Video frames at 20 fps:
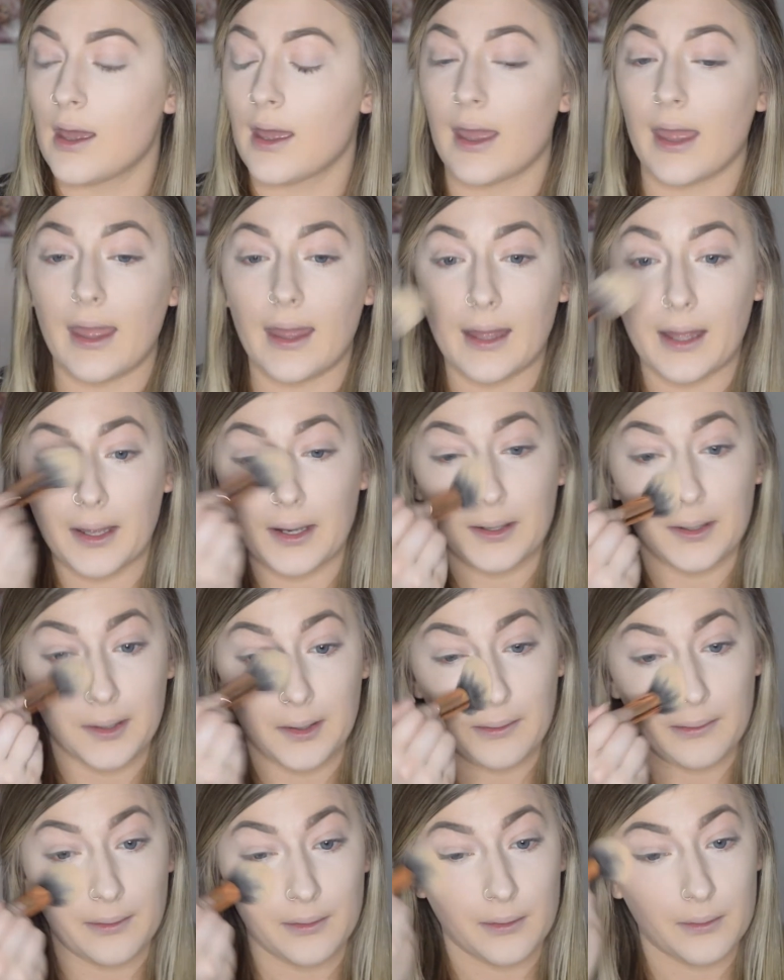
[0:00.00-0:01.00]

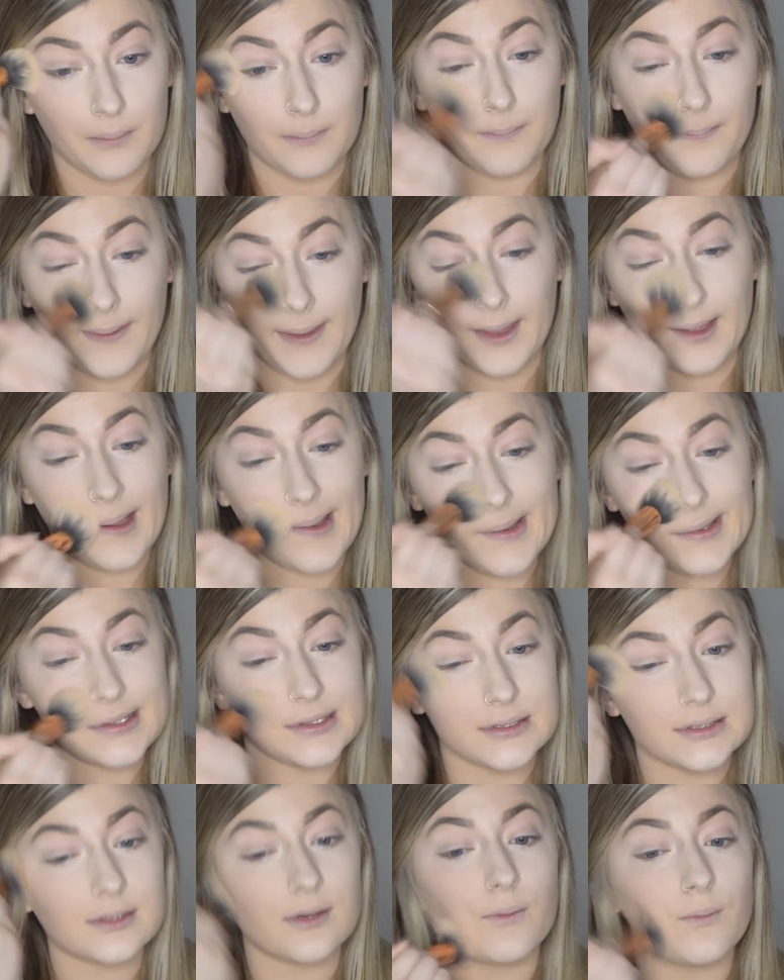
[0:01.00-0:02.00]
And
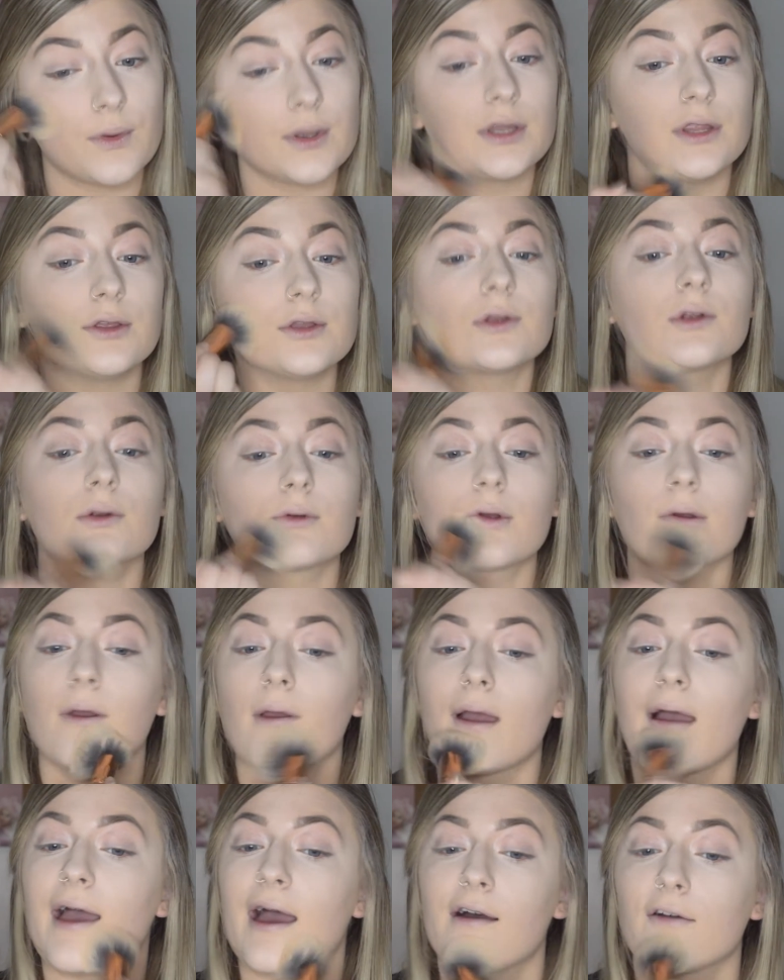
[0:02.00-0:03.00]
because when you
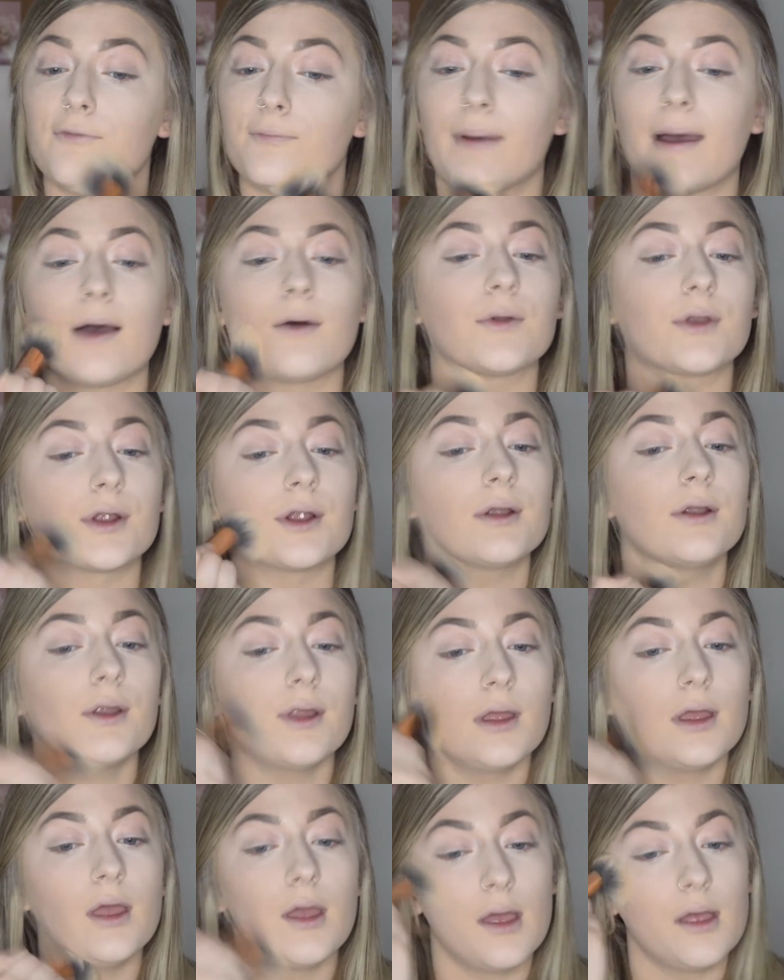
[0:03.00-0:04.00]
have powder,
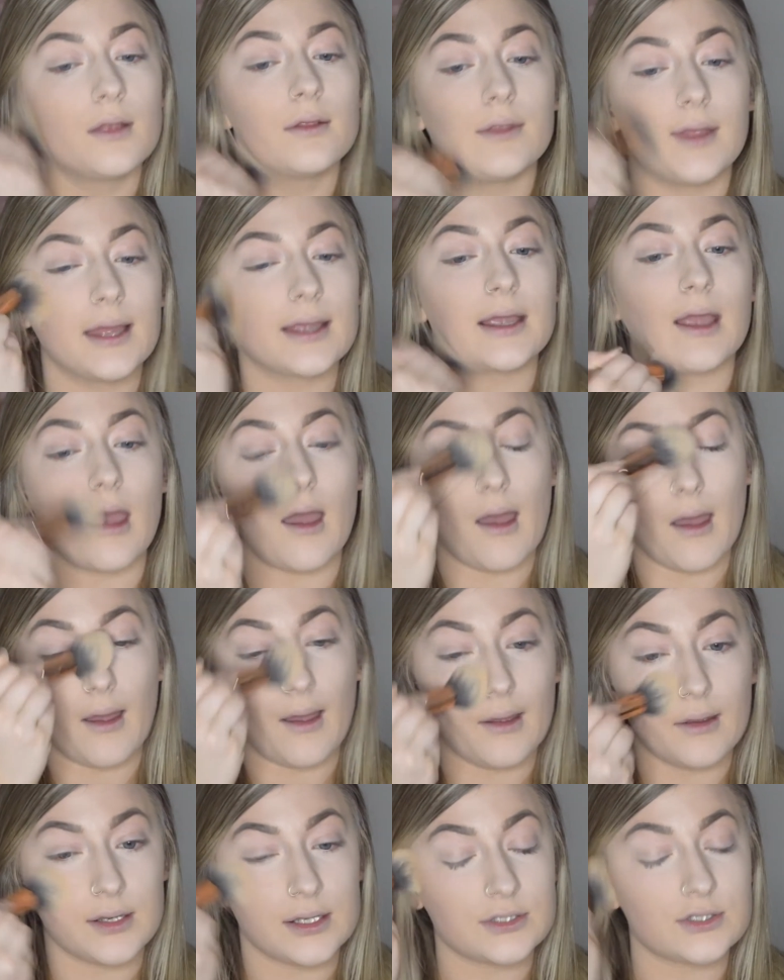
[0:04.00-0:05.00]
like,
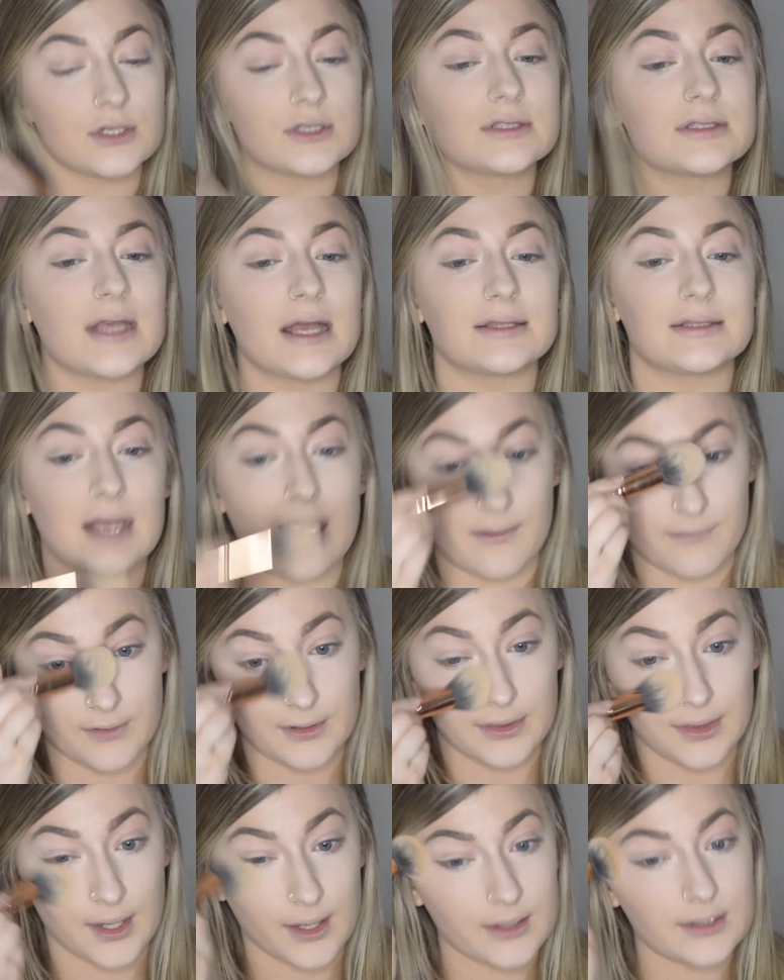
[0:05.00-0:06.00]
it just sets
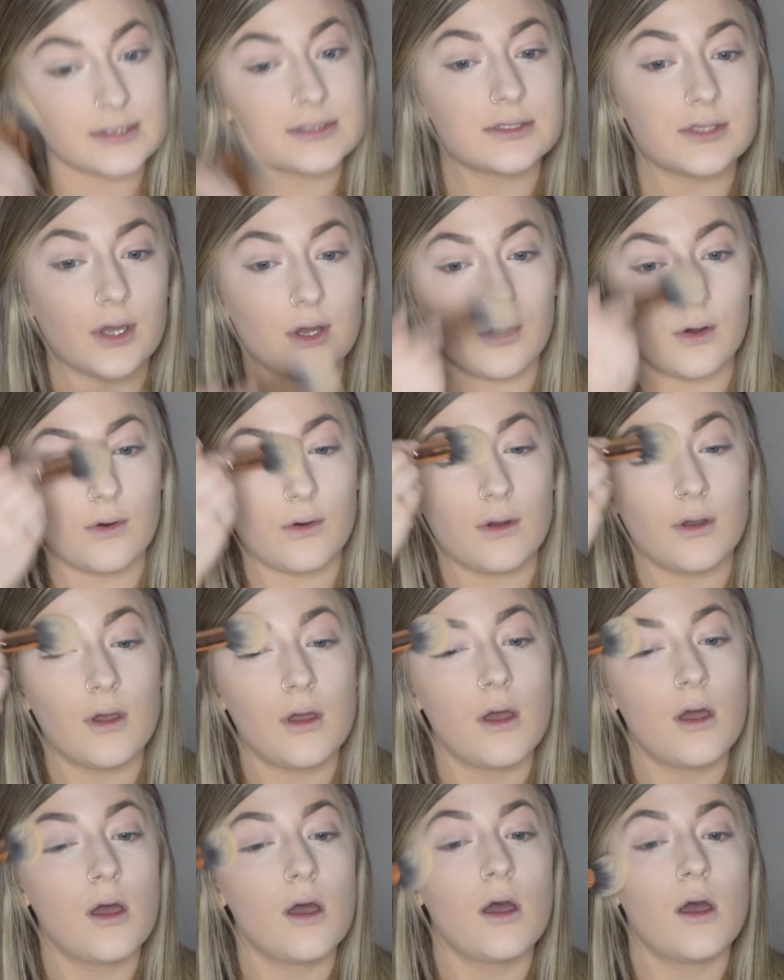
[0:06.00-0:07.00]
everything. So
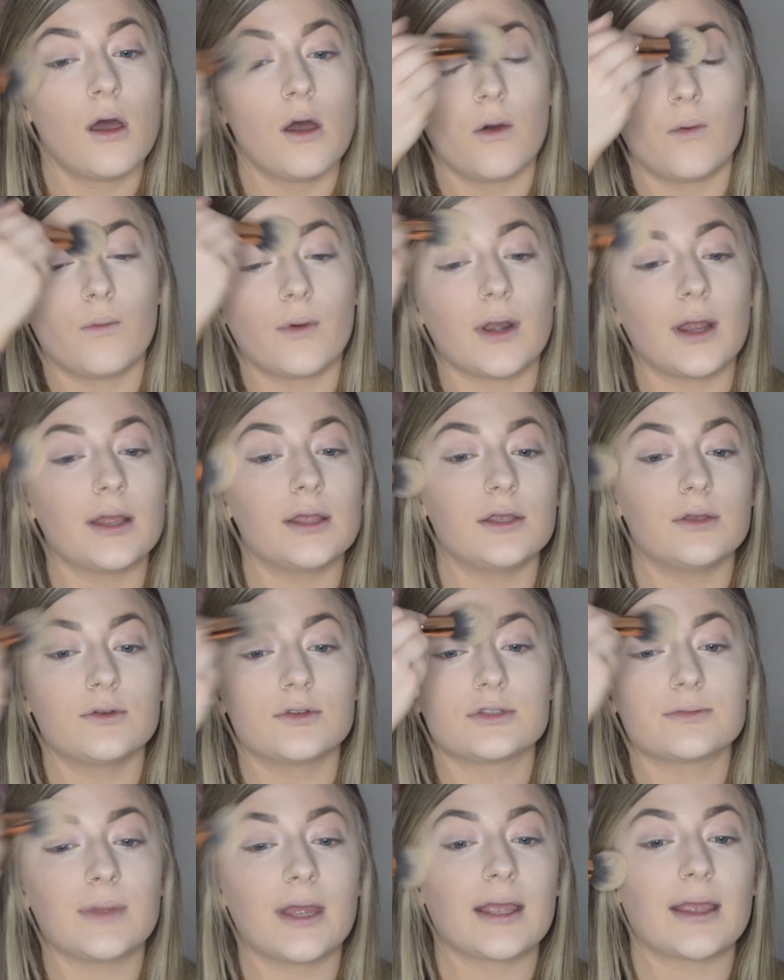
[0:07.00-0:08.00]
when I
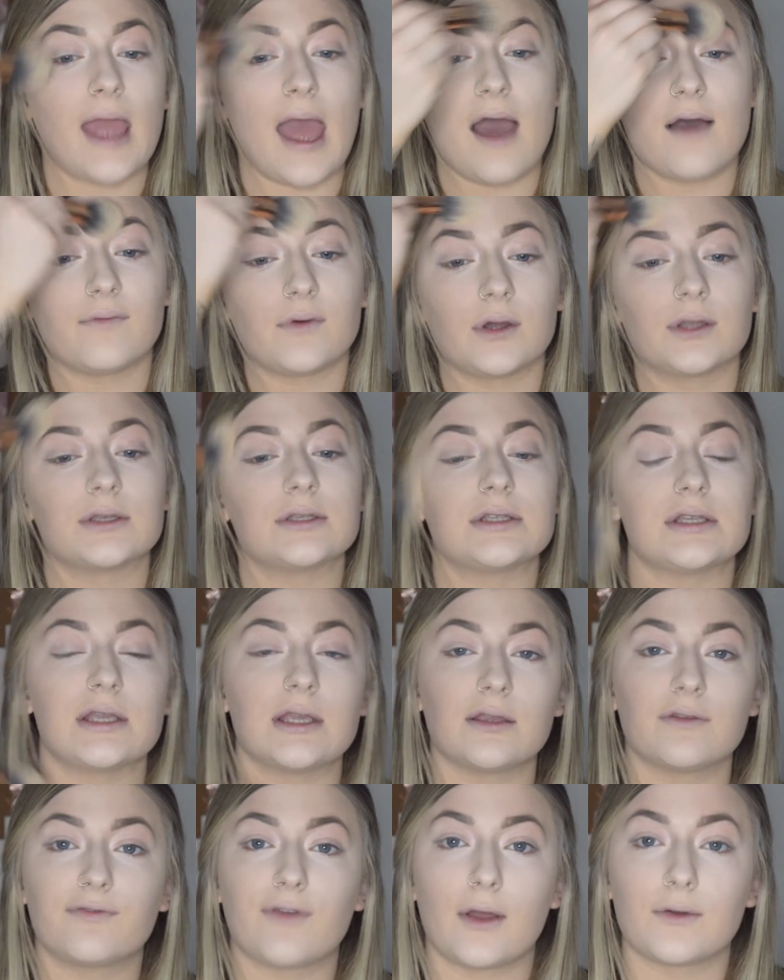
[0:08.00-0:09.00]
use my Kat Von
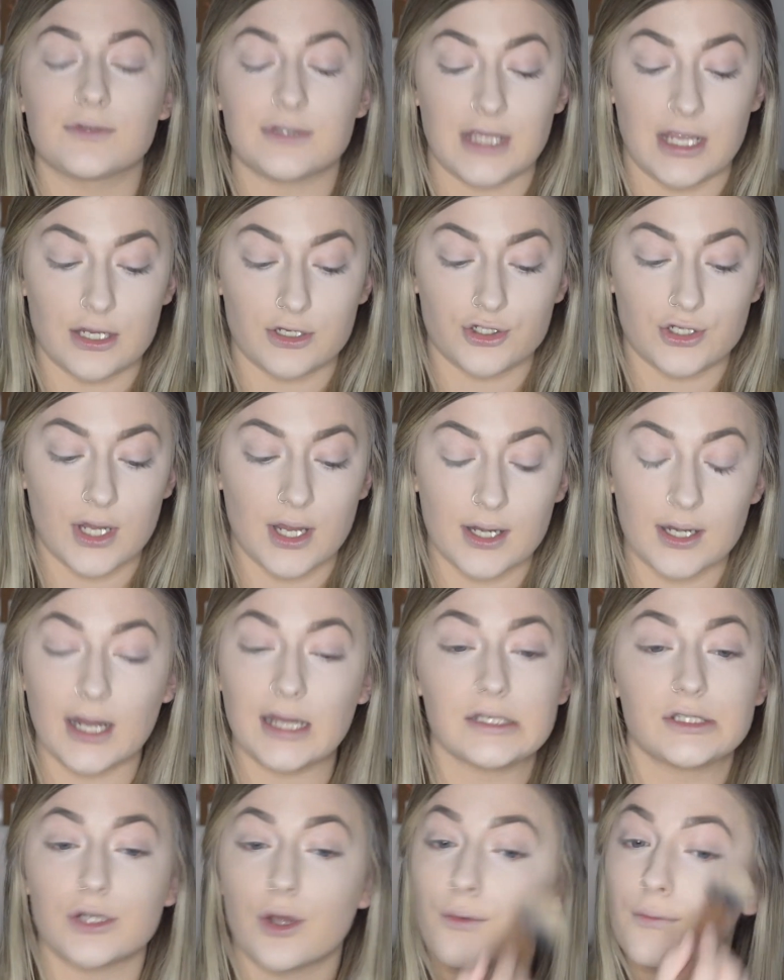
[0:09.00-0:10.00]
D foundation,
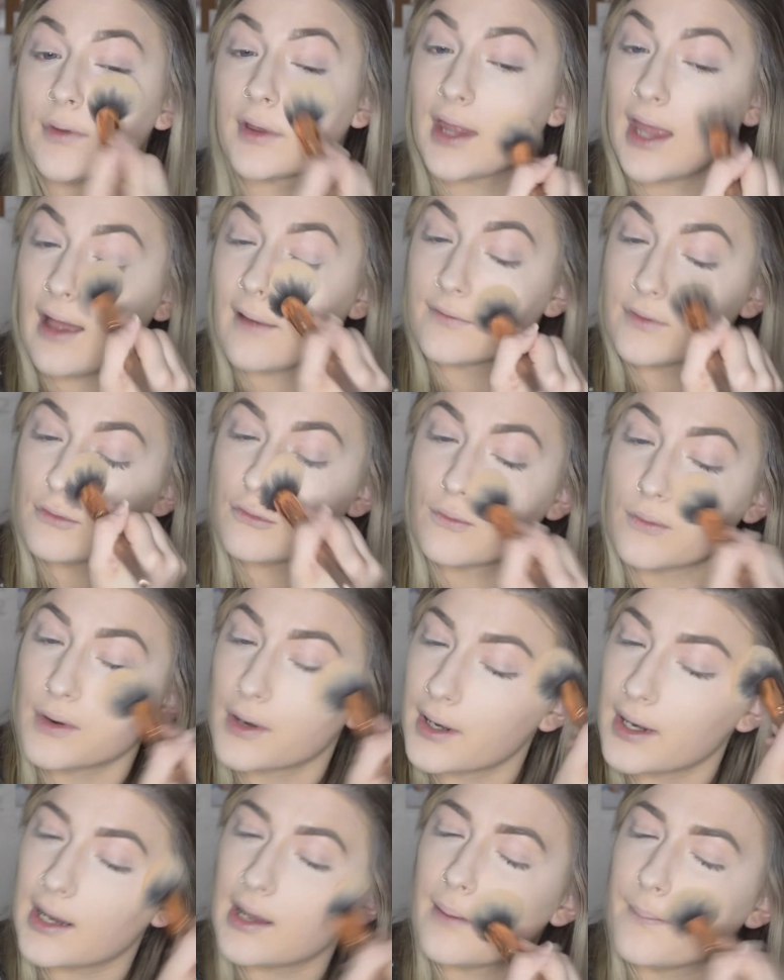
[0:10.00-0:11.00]
I don't really have to
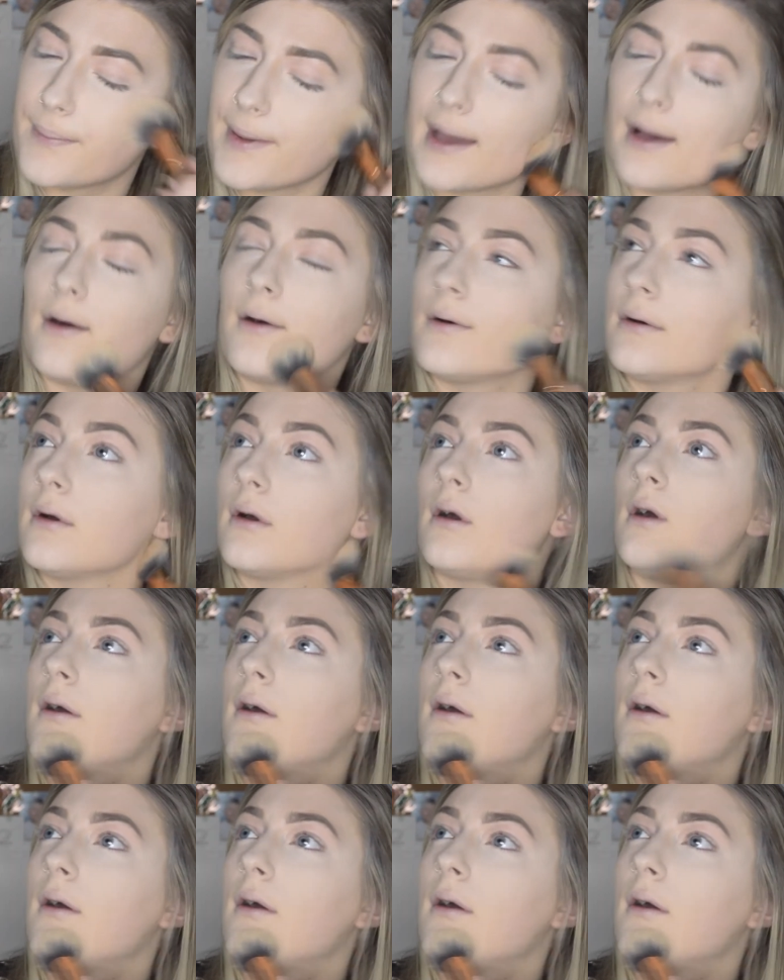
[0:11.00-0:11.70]
worry about